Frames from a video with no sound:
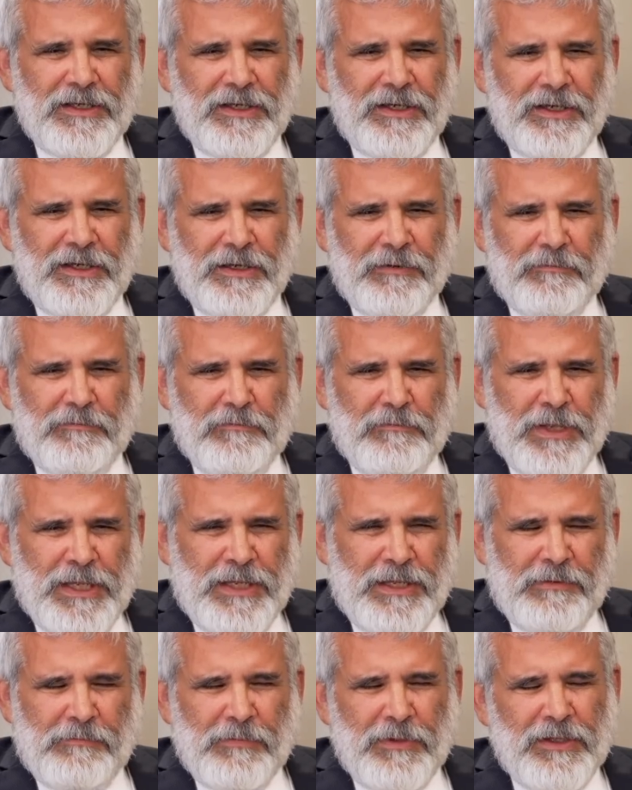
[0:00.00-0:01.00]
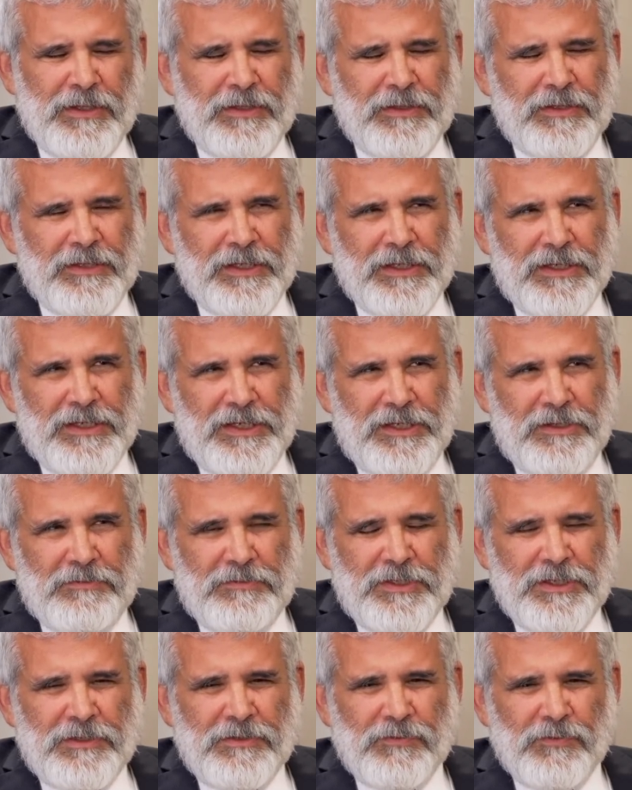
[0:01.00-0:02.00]
uh, meme that you
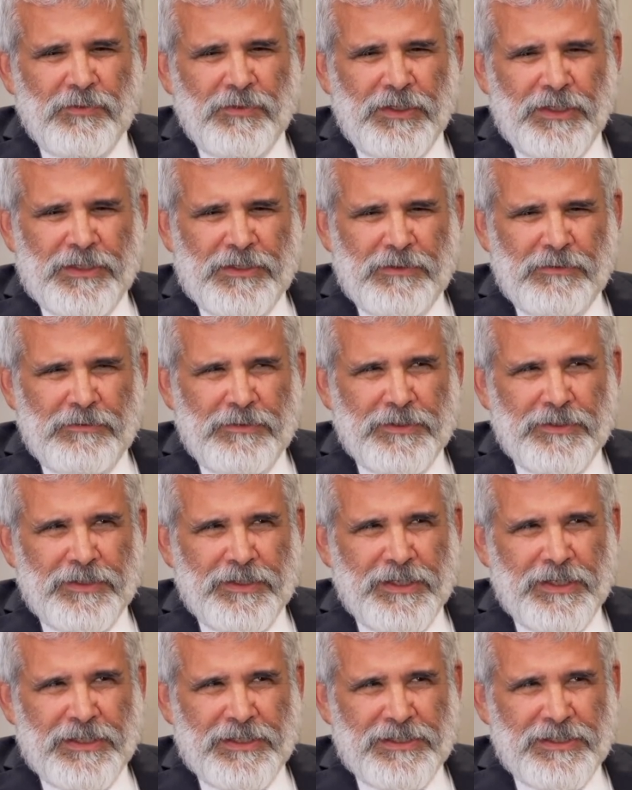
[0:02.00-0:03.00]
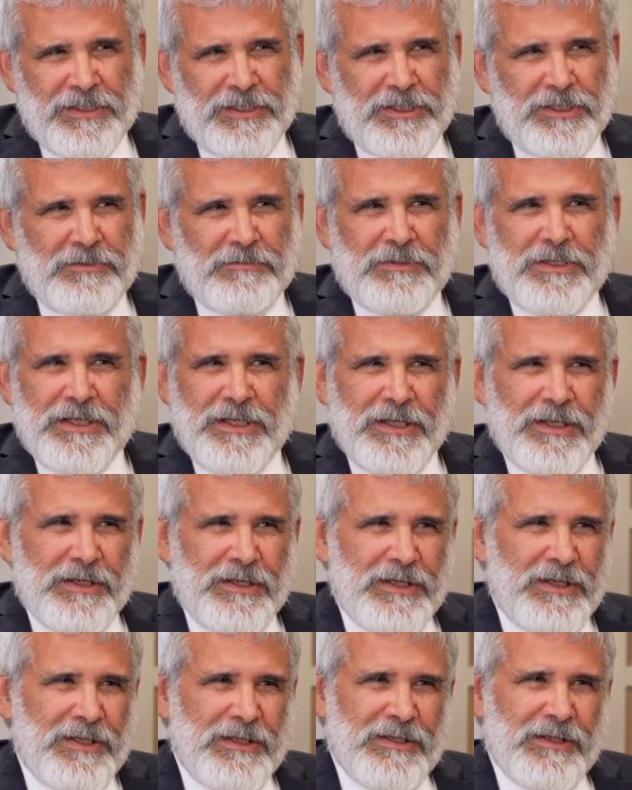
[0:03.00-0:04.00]
didn't really do the things that you
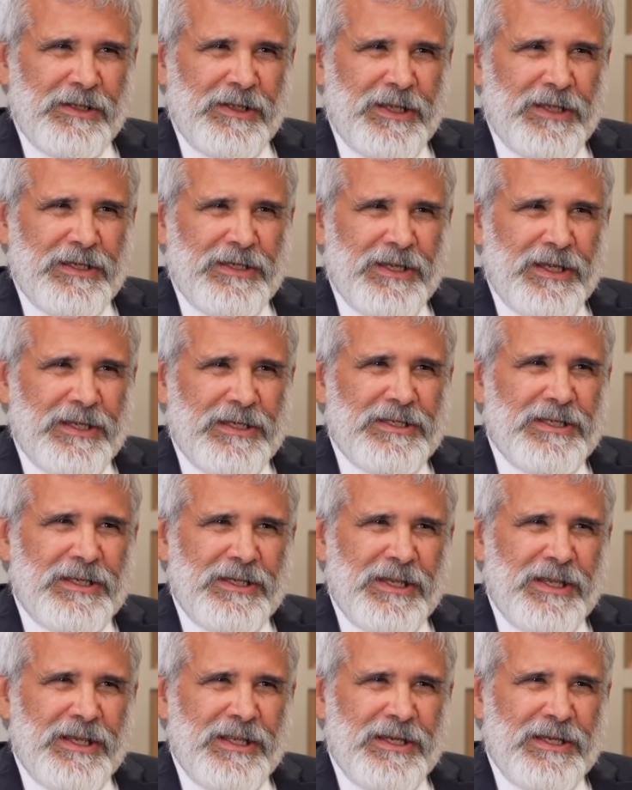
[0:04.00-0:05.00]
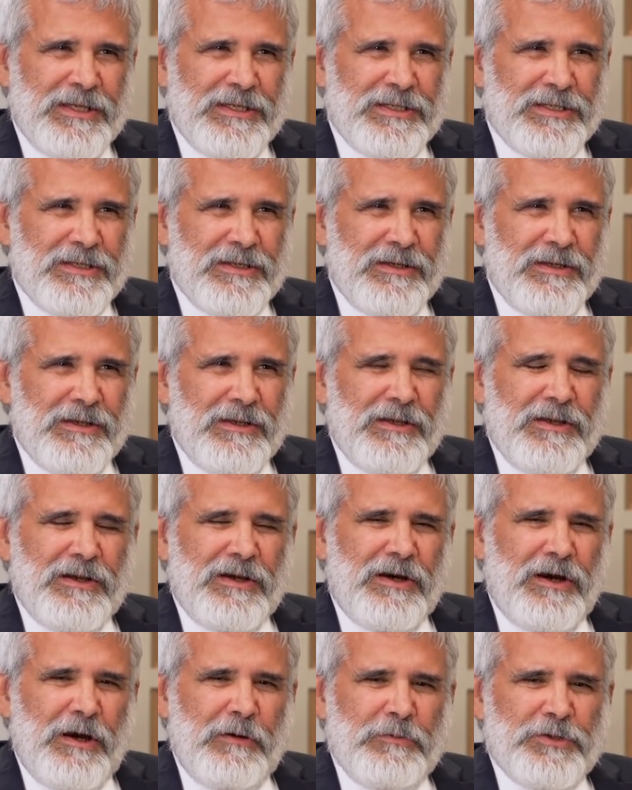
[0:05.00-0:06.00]
did in the late 1980s,
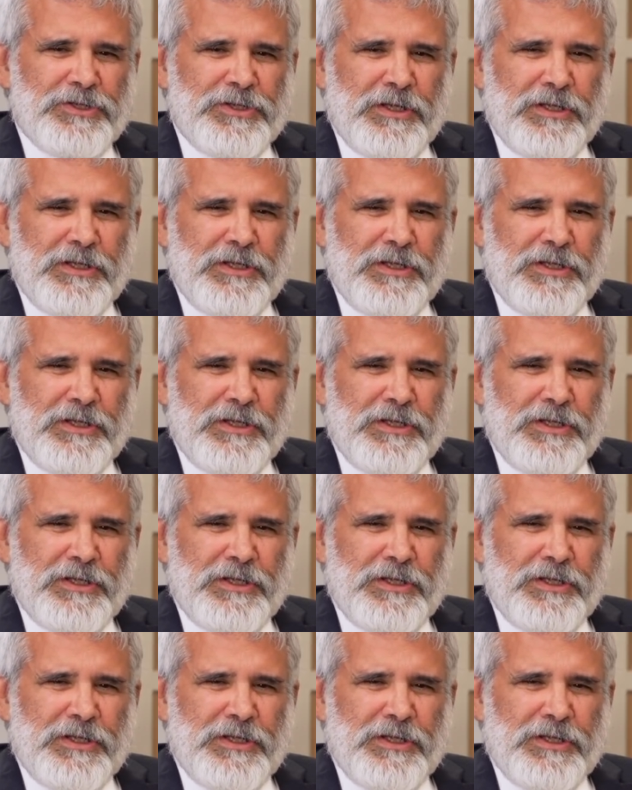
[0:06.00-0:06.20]
almost